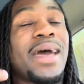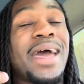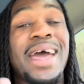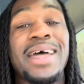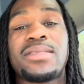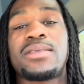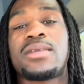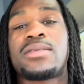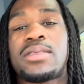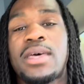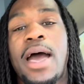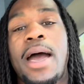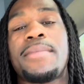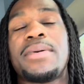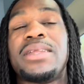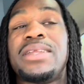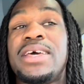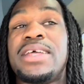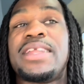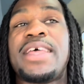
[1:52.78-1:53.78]
At the time,
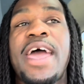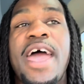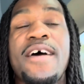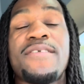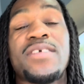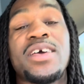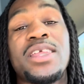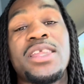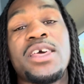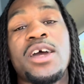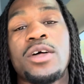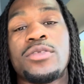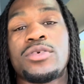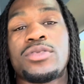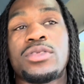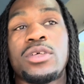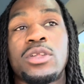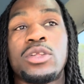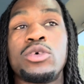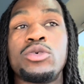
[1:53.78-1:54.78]
he didn't have any other
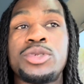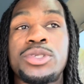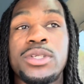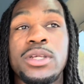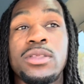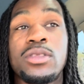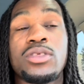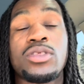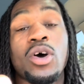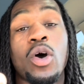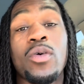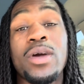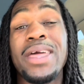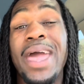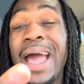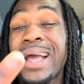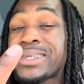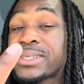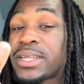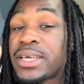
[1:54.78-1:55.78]
solutions, so he
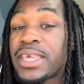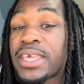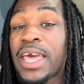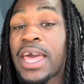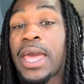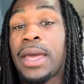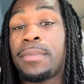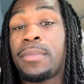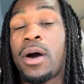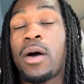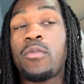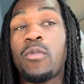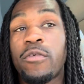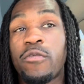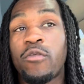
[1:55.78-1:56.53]
actually came up with